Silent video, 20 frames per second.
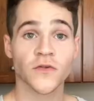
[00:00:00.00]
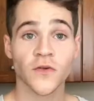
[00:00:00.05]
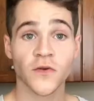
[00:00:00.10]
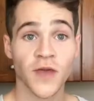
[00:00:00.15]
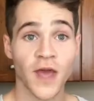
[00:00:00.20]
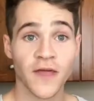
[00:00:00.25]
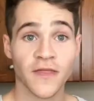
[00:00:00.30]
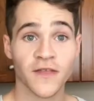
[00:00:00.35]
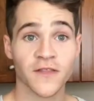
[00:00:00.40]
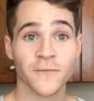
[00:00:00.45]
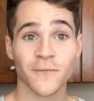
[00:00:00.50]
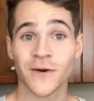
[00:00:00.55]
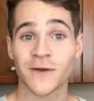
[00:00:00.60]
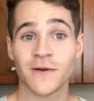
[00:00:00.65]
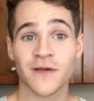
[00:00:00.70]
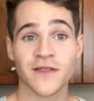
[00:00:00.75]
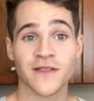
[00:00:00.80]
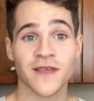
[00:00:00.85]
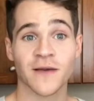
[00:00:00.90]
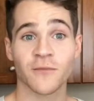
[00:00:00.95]
So yeah, that's pretty
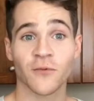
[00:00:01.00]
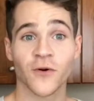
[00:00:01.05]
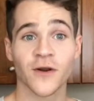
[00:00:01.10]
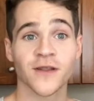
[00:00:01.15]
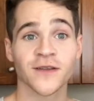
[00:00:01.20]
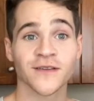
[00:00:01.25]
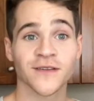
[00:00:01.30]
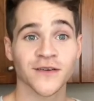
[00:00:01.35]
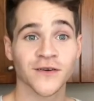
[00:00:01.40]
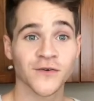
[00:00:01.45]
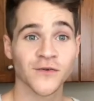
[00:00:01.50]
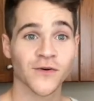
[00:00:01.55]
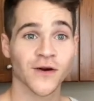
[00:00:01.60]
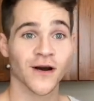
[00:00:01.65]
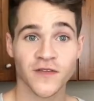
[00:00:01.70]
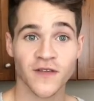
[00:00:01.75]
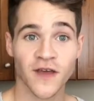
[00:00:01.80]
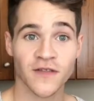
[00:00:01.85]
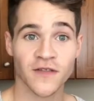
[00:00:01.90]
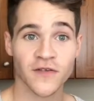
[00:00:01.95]
much step 1 and 2.
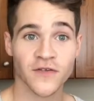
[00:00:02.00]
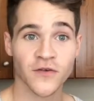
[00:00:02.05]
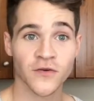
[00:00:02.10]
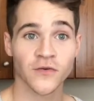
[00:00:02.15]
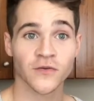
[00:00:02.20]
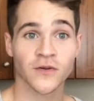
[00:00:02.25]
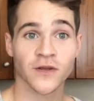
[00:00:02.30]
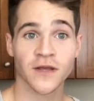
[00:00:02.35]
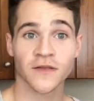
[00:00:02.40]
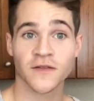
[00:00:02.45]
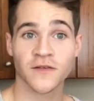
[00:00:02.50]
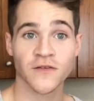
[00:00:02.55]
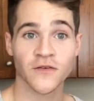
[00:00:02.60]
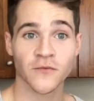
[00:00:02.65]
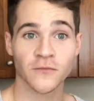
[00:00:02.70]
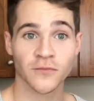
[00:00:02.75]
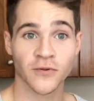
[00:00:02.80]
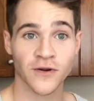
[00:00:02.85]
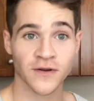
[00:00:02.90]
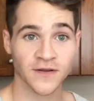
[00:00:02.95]
Design the suit, get the
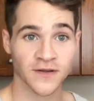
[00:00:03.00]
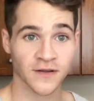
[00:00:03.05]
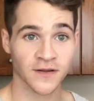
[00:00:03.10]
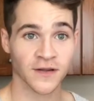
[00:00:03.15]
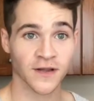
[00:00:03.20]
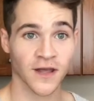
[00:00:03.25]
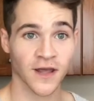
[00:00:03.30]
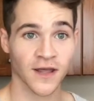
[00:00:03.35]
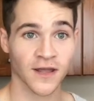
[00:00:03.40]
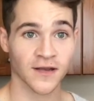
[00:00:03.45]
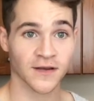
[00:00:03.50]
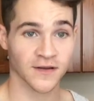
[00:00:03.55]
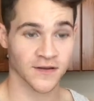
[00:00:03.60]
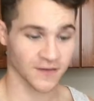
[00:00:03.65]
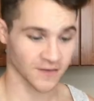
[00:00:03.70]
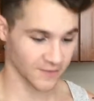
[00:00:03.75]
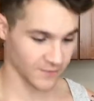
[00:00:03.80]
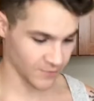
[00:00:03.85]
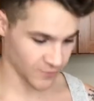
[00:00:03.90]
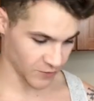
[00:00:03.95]
suit printed, and
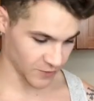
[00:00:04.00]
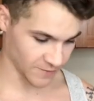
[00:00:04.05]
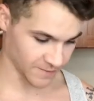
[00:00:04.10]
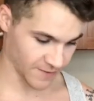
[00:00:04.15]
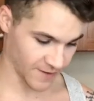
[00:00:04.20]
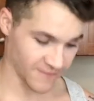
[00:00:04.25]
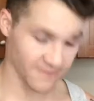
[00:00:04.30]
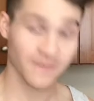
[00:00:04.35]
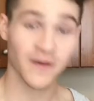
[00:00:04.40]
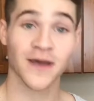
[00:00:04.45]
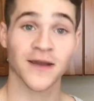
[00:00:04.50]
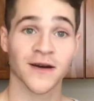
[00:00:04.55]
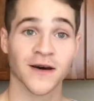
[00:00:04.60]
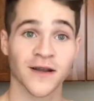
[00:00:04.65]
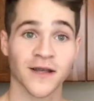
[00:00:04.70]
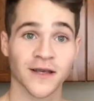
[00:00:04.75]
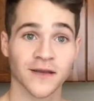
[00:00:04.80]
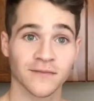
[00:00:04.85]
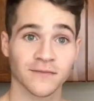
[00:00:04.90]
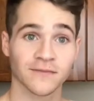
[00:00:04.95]
put puff paint
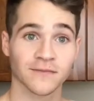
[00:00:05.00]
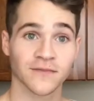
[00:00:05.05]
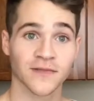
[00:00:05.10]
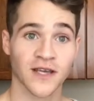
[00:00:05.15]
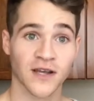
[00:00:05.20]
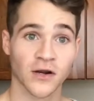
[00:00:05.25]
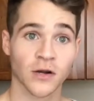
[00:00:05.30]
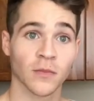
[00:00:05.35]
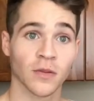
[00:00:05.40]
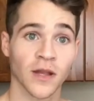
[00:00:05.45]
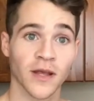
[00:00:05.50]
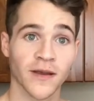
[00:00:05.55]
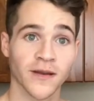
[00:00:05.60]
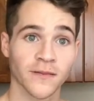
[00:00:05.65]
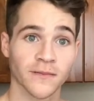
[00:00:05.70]
on it. Terribly.